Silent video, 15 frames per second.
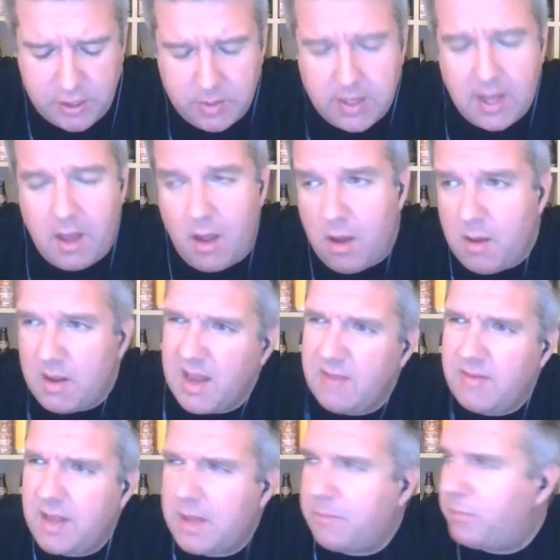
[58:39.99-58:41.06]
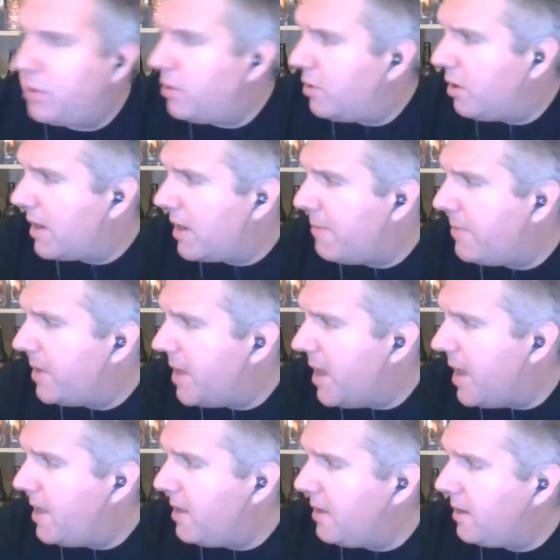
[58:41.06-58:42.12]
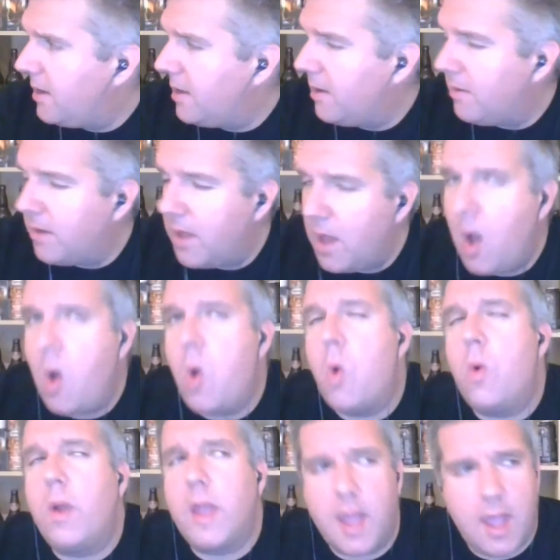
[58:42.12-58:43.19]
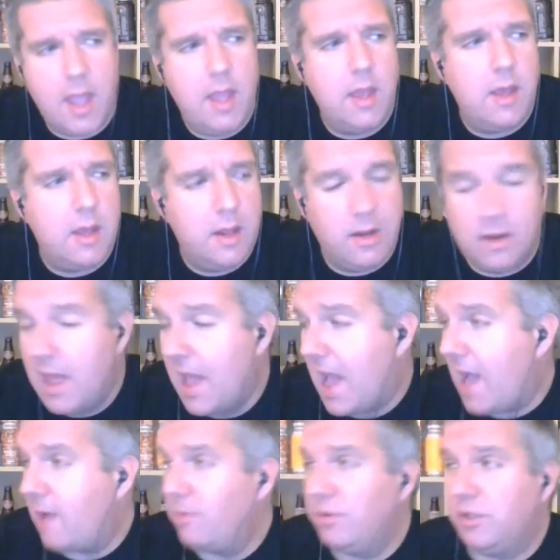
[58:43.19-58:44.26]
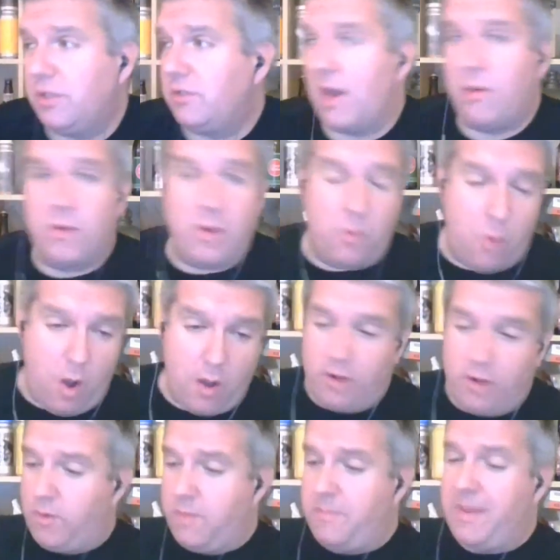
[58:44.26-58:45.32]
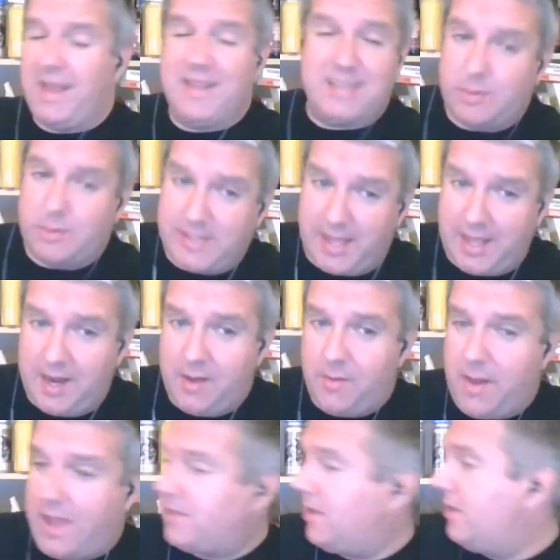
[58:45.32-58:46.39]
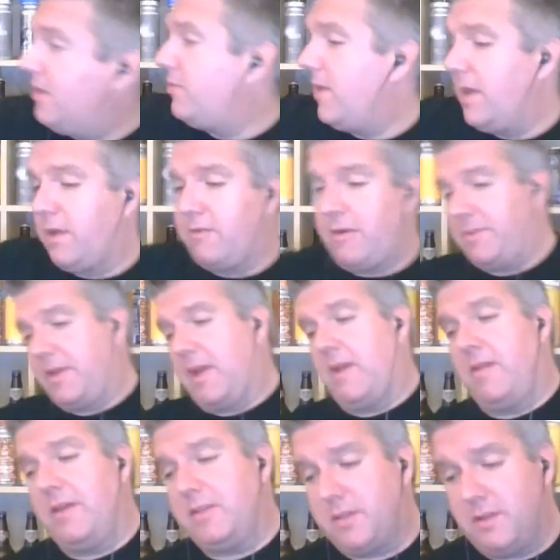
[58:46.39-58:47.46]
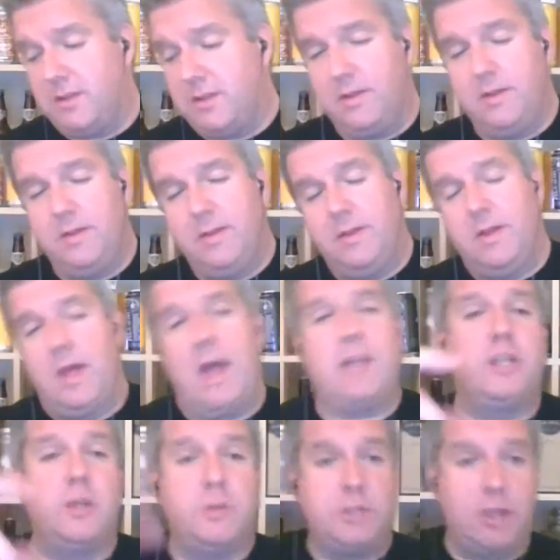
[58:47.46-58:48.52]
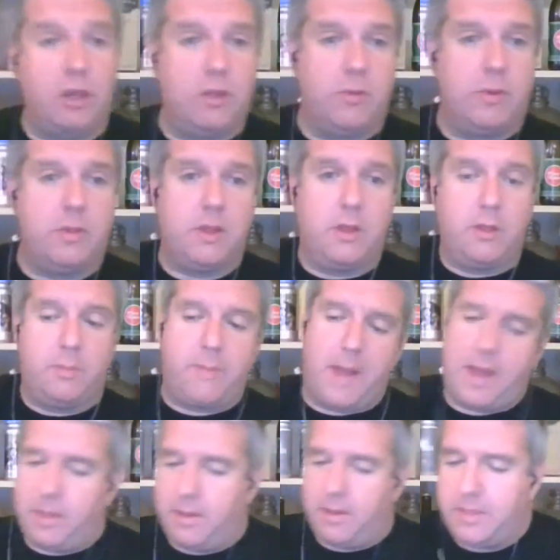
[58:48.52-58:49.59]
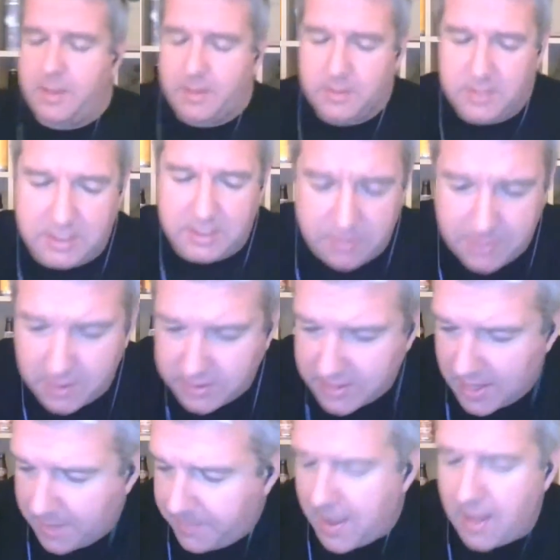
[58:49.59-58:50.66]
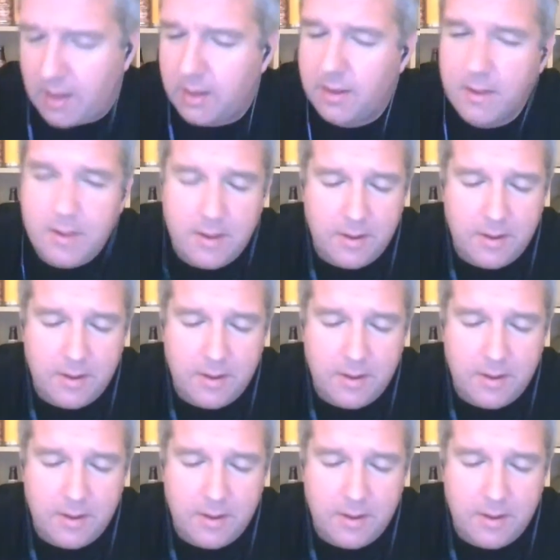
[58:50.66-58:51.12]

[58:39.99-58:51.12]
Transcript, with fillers: She was like, "Oh, kind of like a brewdog IPA." I'm like, "Okay." And I was just I was walking up with beers I was taking away, so I just went and grabbed a can Actually, it was the other one, the other the, the Citra Mosaic Pale.